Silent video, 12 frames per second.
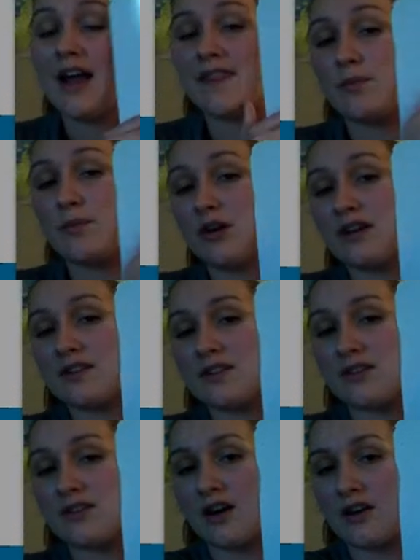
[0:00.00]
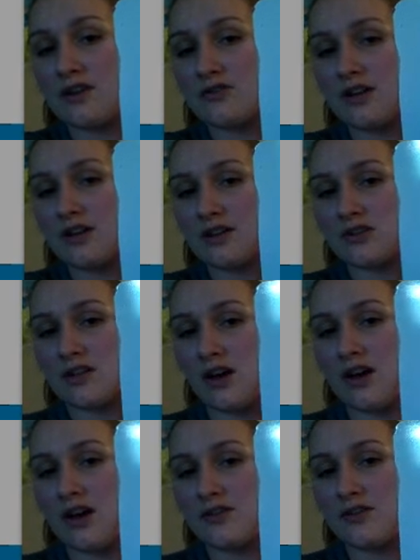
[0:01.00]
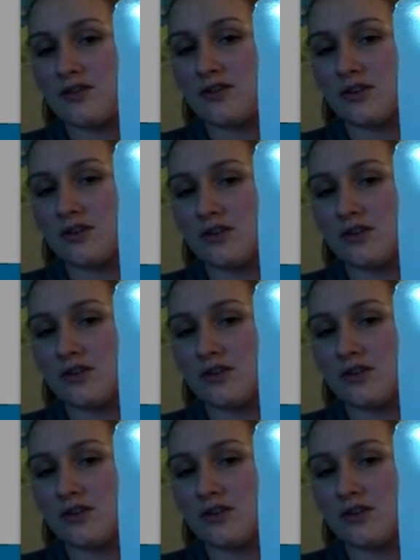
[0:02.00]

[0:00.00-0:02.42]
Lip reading: And then we're going to start our introduction underneath